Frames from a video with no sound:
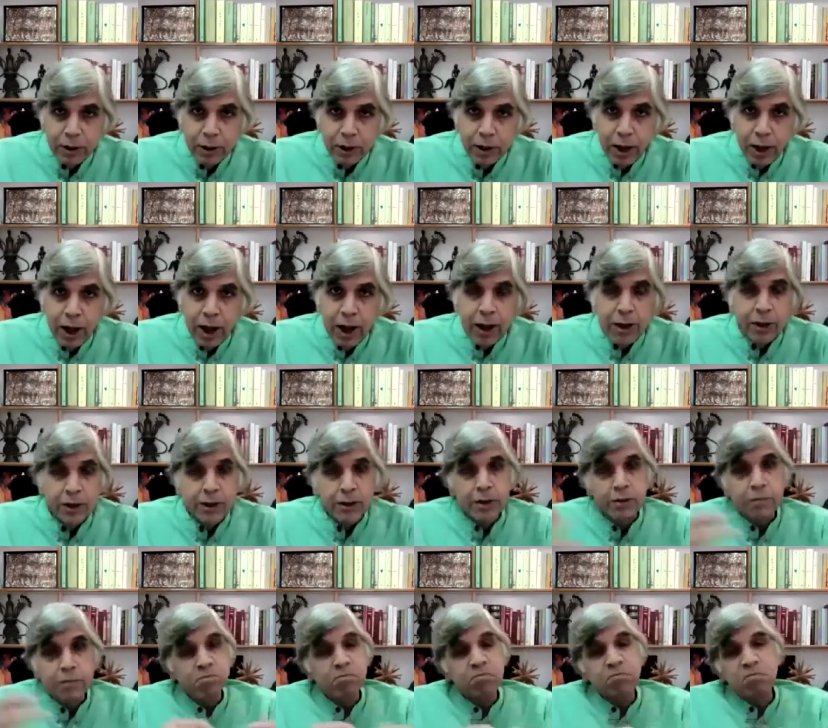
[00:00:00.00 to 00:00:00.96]

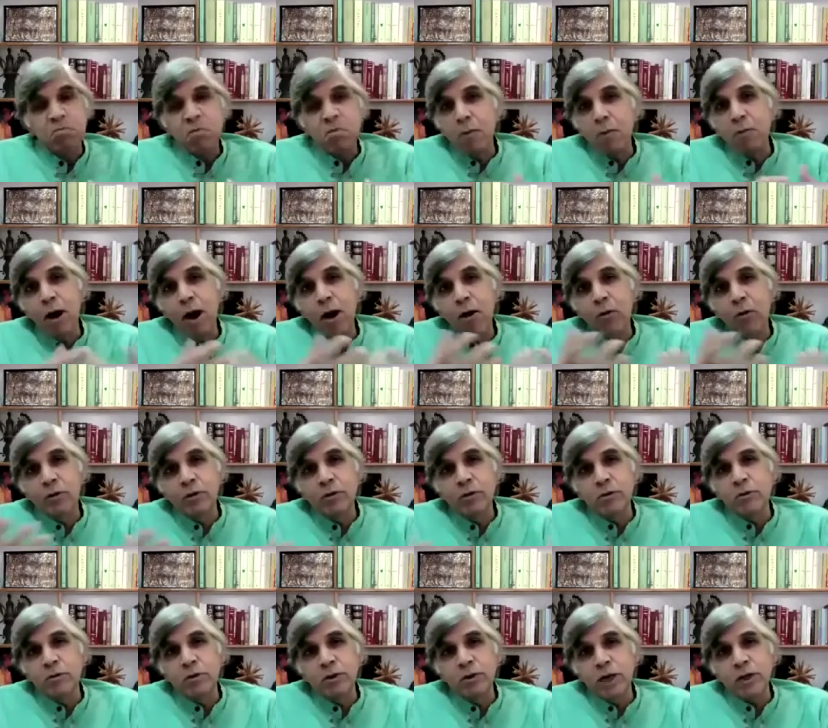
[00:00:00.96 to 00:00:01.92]
And about
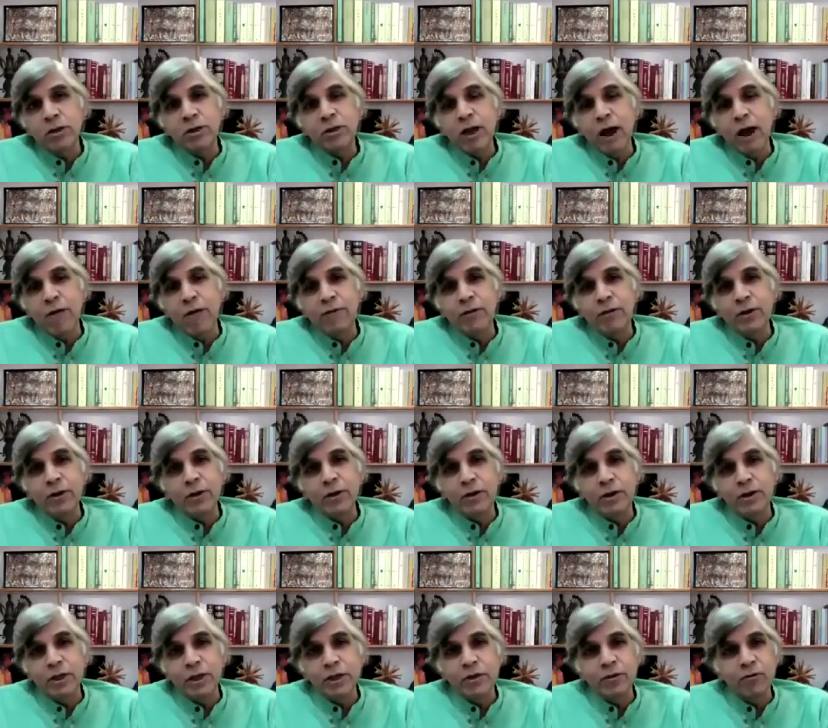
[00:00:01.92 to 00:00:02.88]
just after the
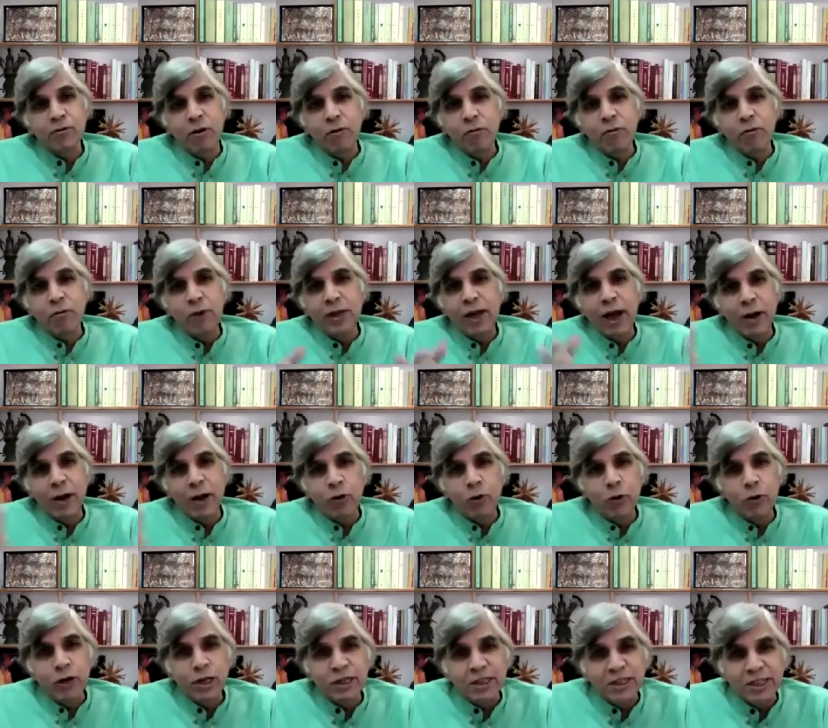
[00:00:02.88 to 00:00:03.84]
6th of May, they had
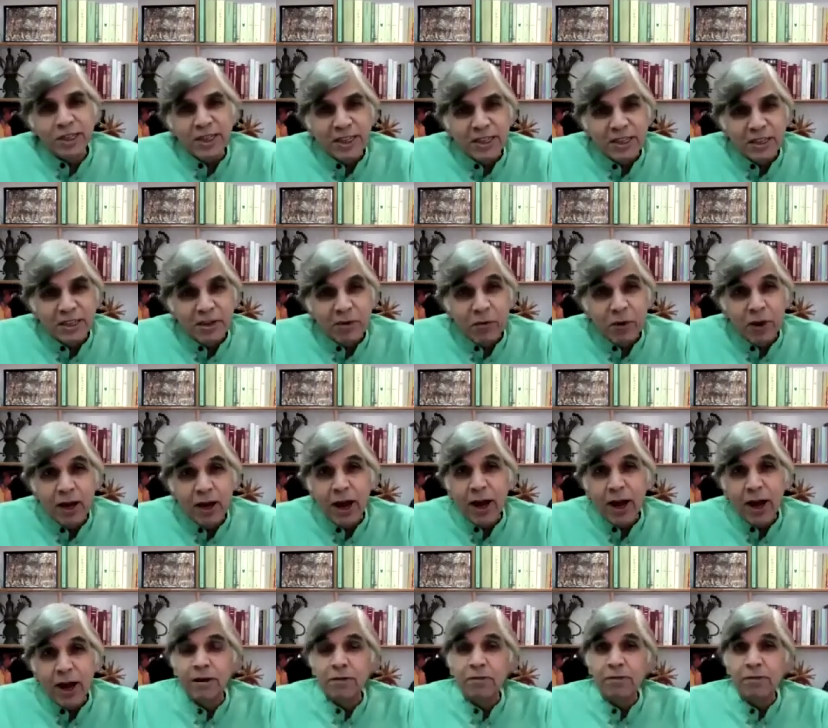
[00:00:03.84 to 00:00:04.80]
only 61
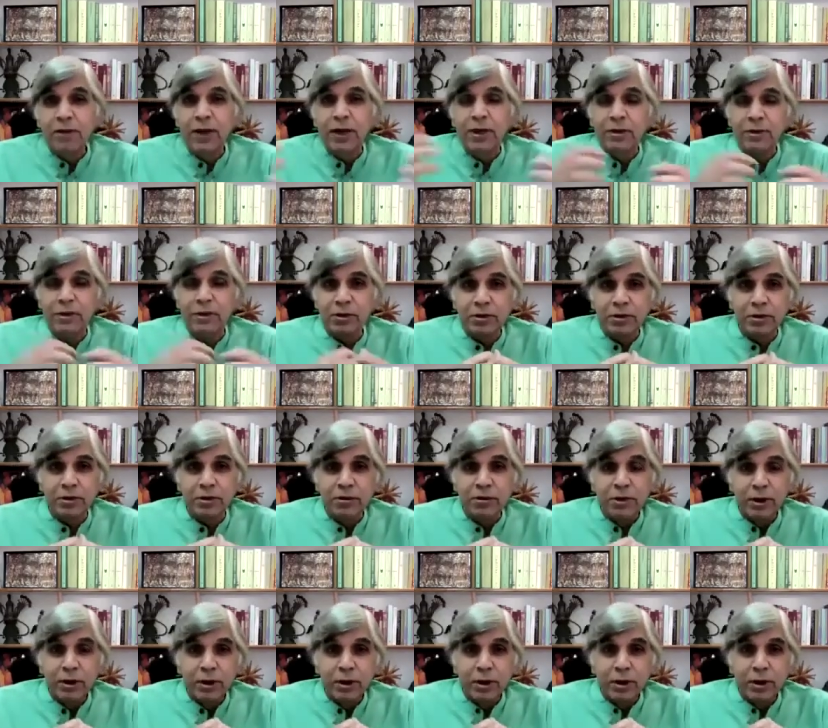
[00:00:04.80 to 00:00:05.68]
active cases.